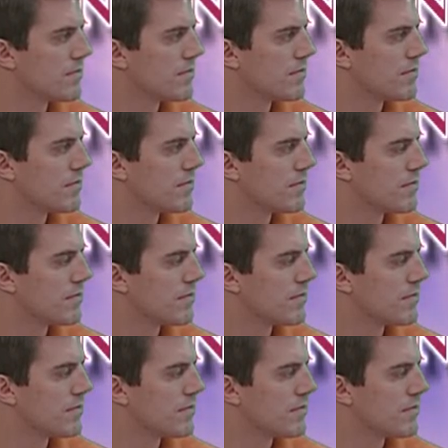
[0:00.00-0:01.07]

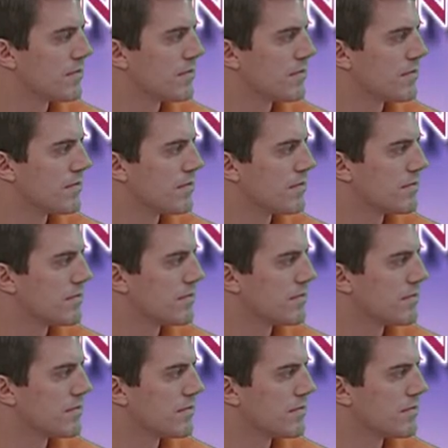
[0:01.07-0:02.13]

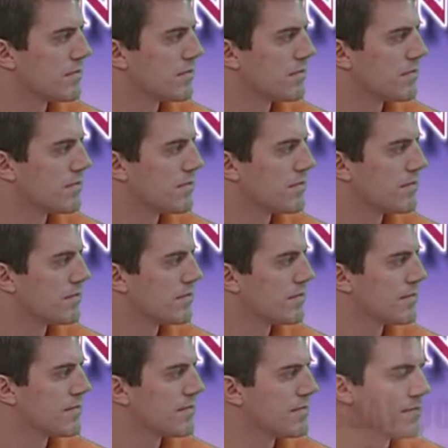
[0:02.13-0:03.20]

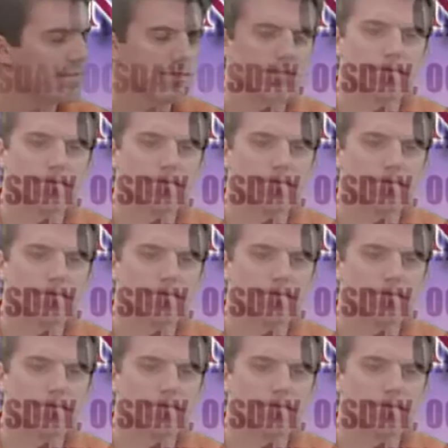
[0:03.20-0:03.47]
(not speaking)